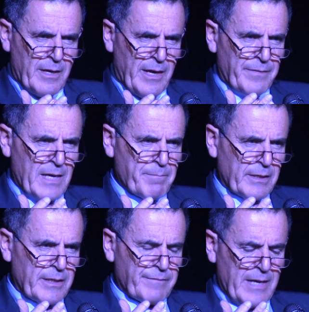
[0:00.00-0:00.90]
and they
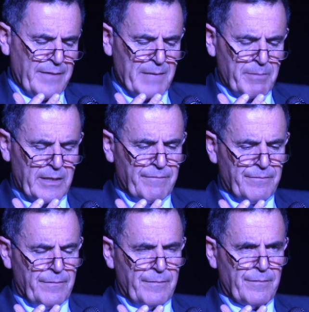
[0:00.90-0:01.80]
believe
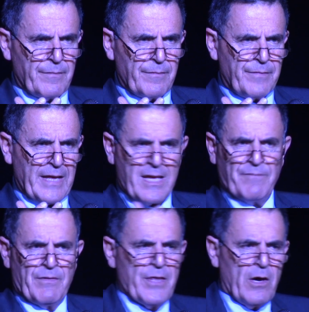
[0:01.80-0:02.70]
that
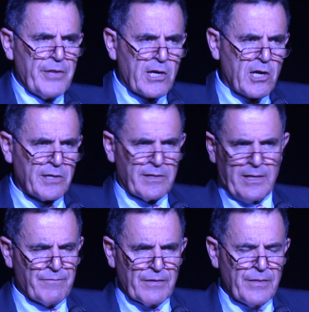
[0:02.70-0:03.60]
even though
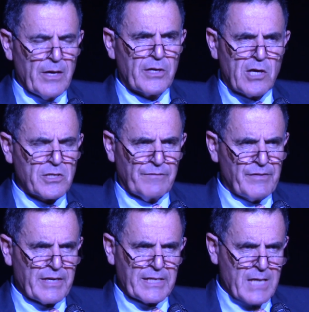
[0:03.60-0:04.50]
the cost of
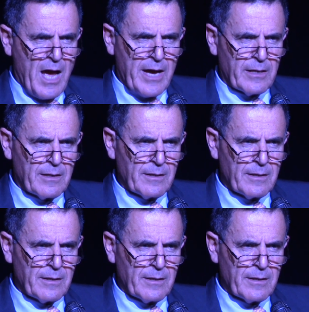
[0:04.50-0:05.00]
living is high,